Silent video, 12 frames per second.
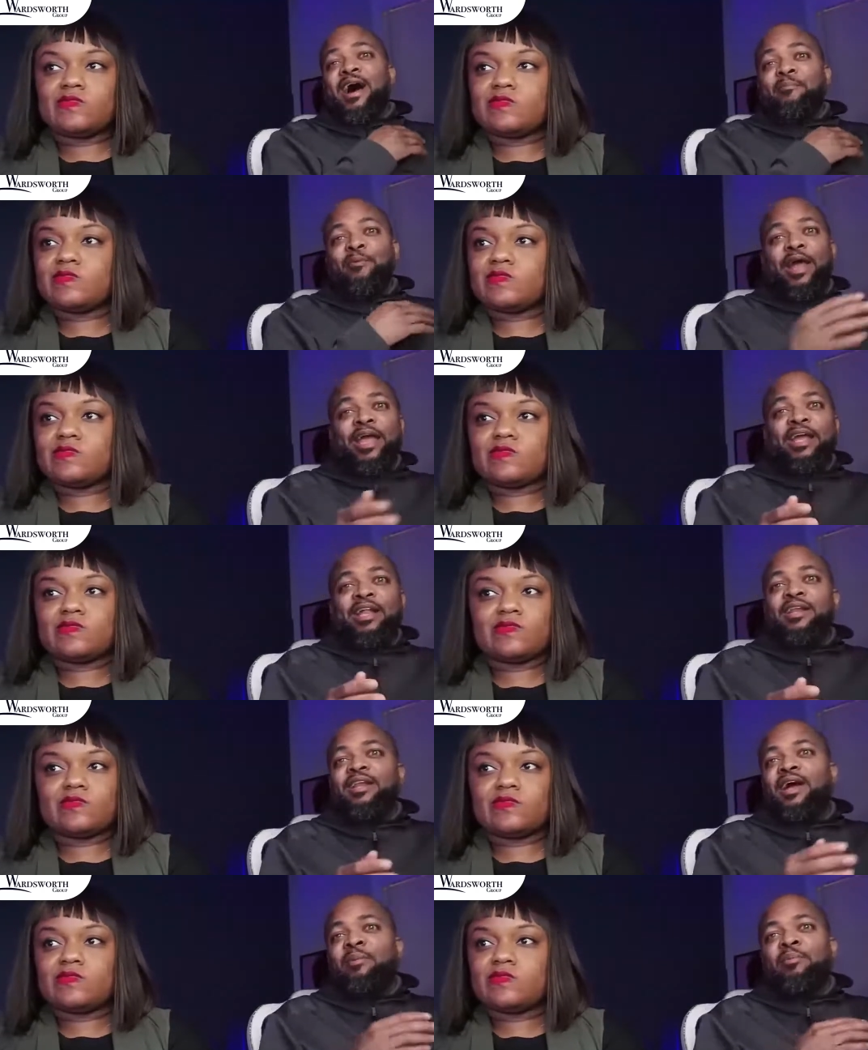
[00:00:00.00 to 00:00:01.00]
Speaker 1: I'm
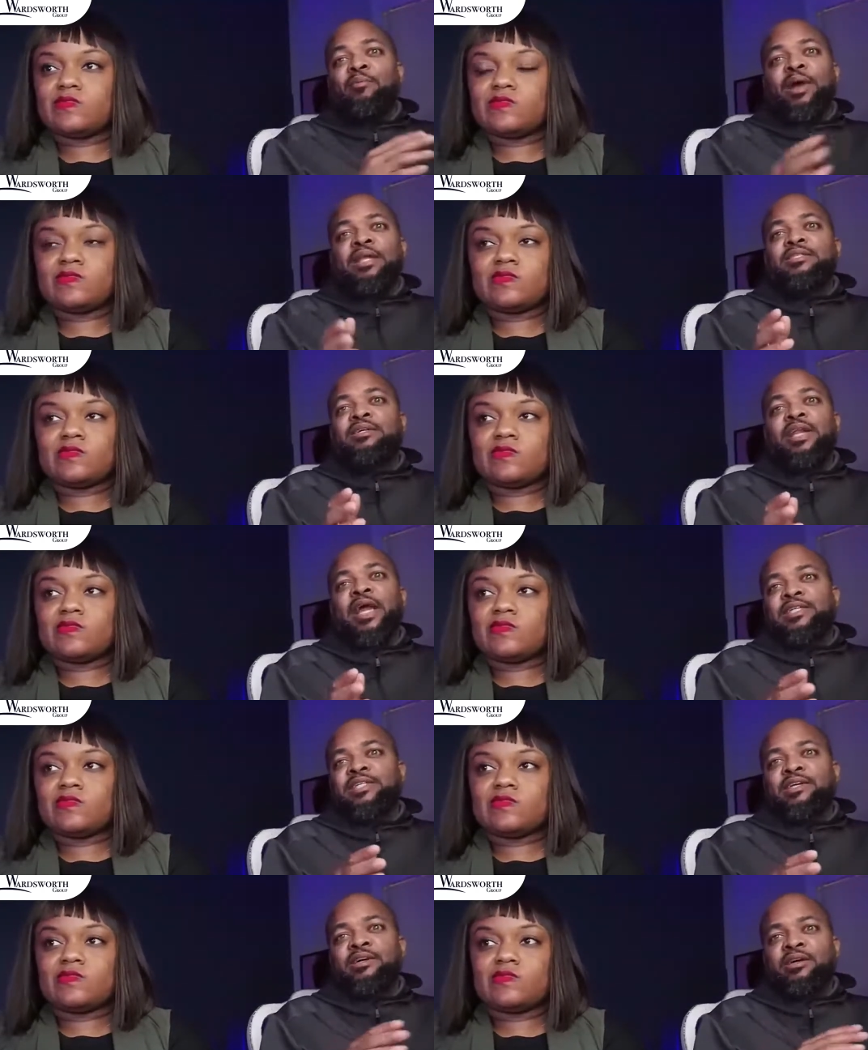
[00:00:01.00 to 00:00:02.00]
waiting. I'm gonna wait till
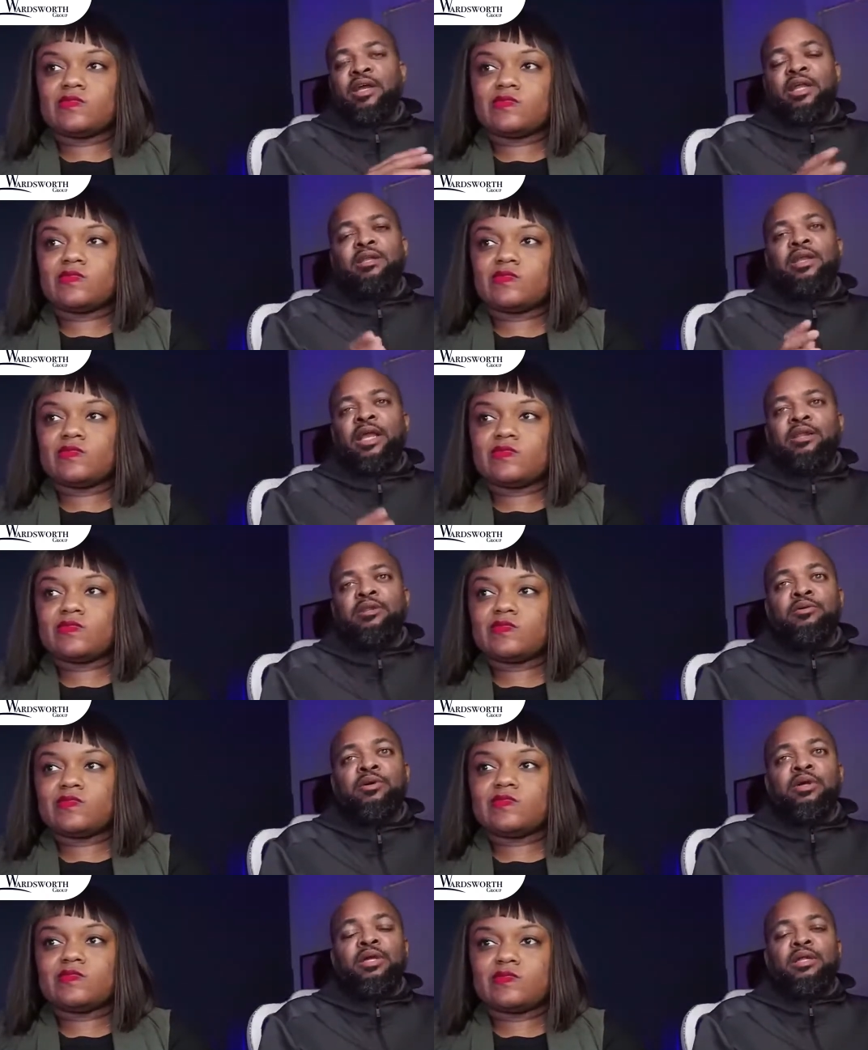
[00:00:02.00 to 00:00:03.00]
next year and, and
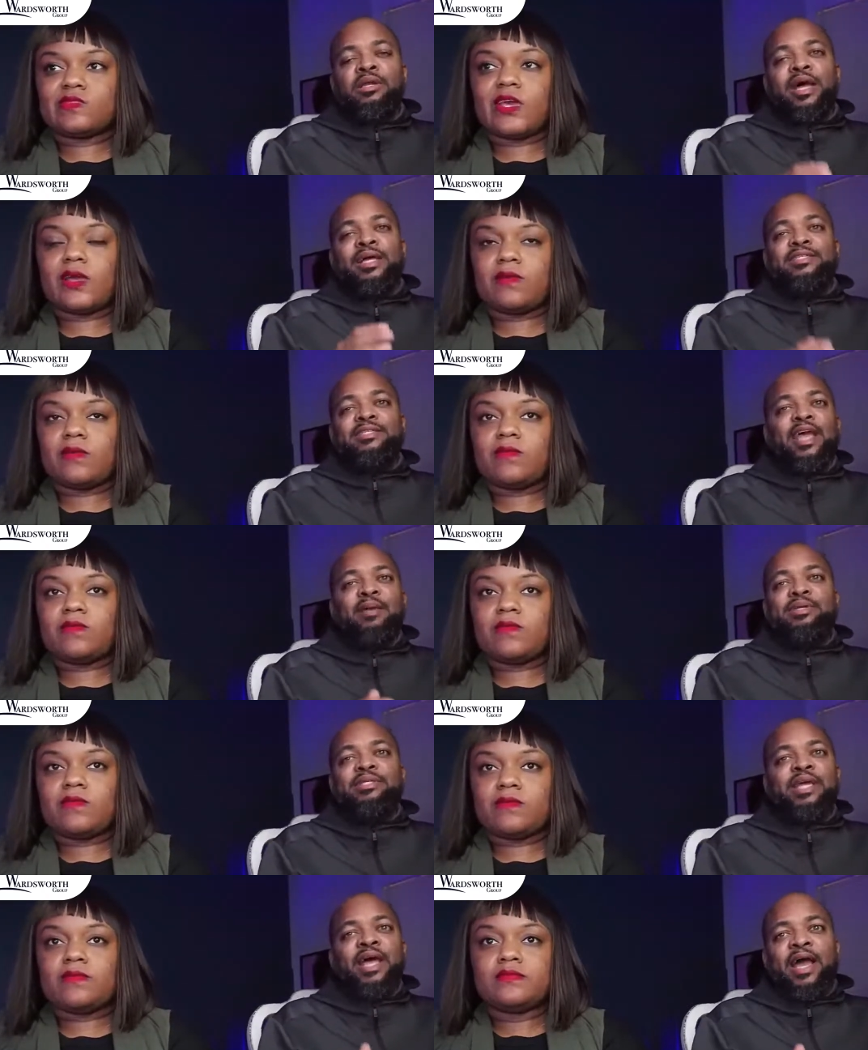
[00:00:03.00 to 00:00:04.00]
do it. That same
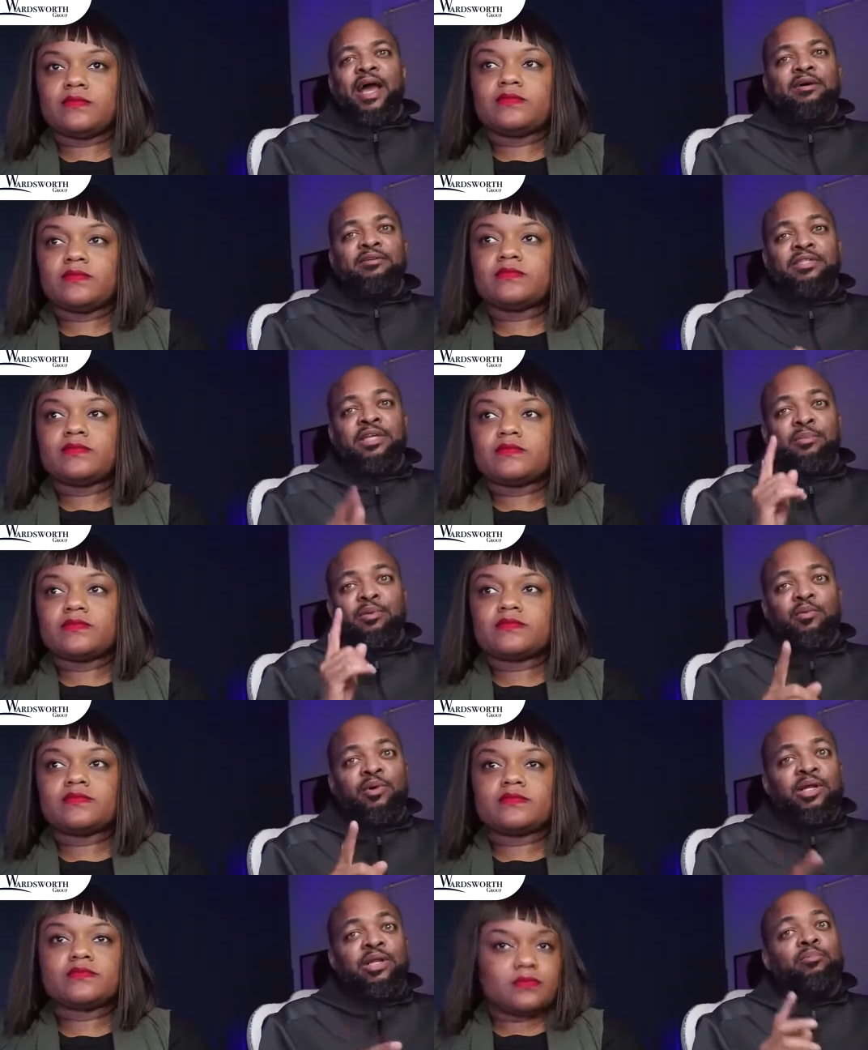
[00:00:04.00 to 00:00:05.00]
exact house, number
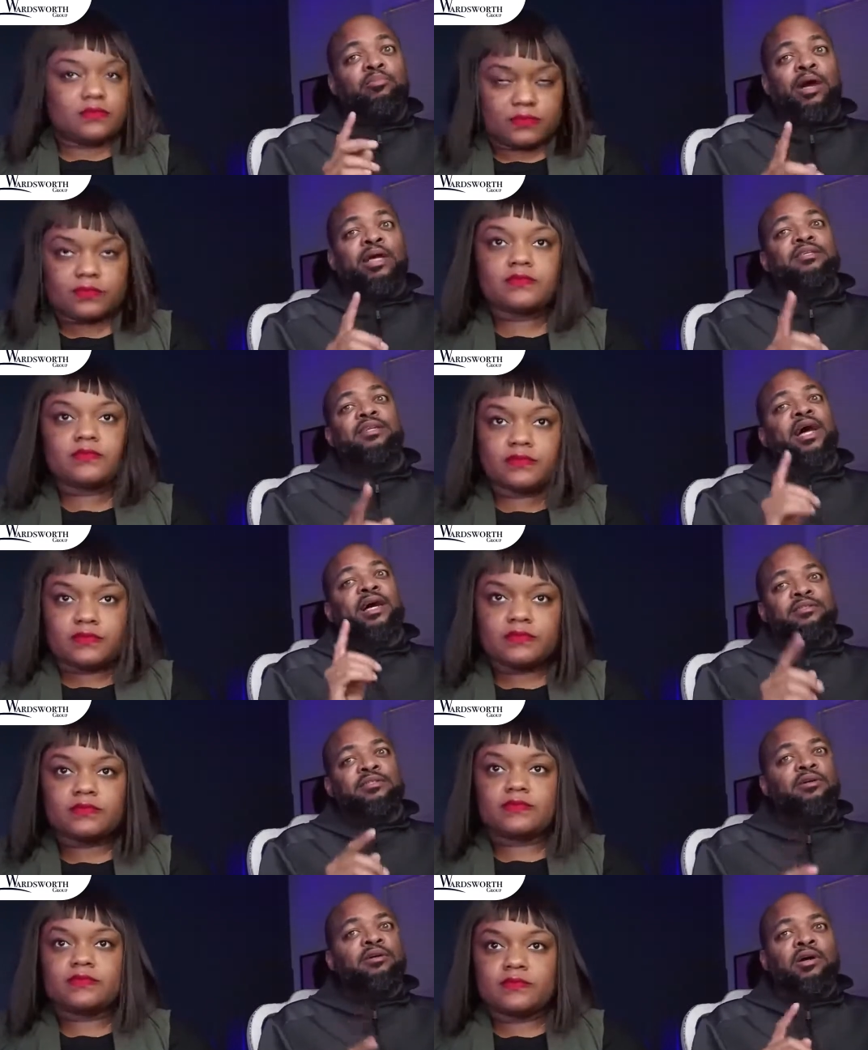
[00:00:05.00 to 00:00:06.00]
one, the price of the
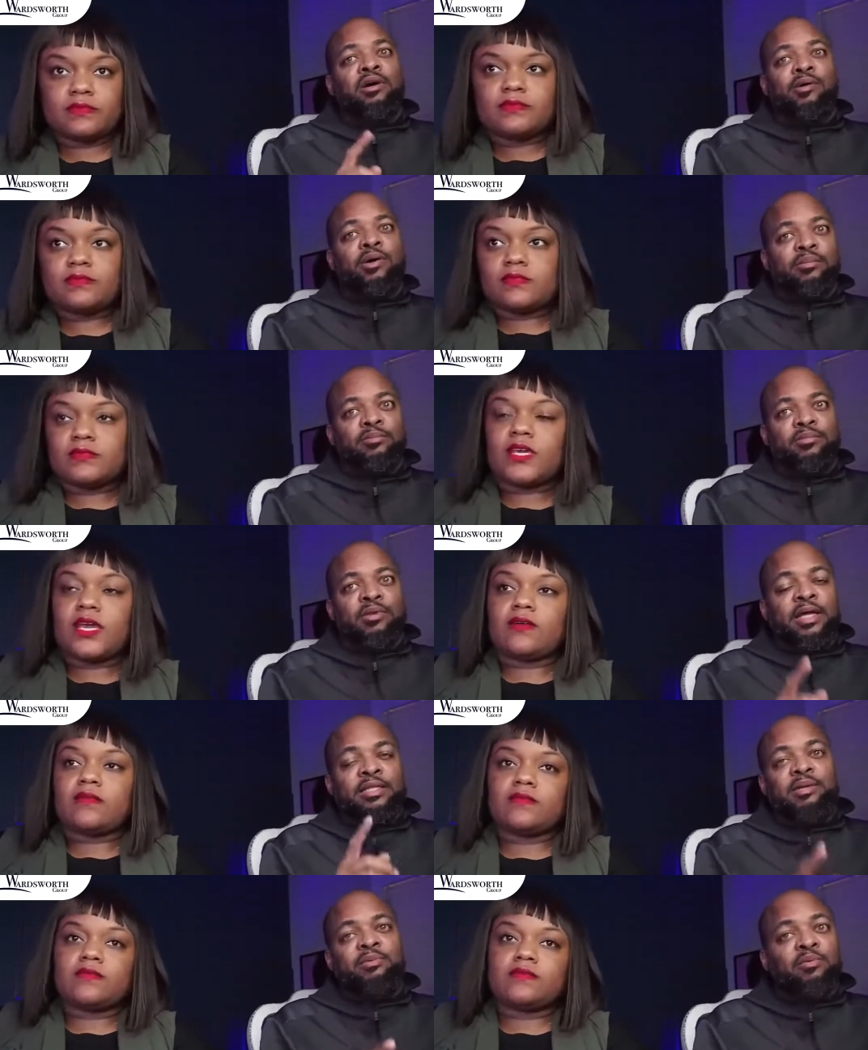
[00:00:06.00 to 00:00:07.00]
house is gonna go up. Yeah.
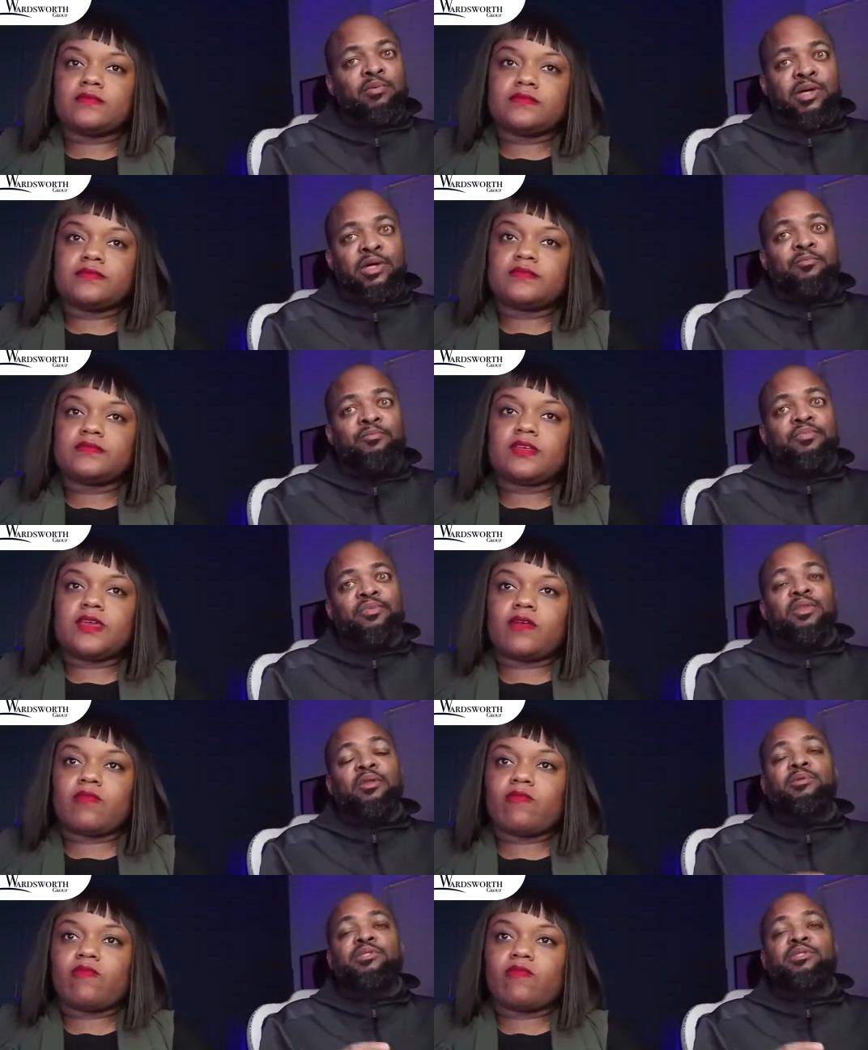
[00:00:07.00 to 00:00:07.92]
That's number one. Yeah. Number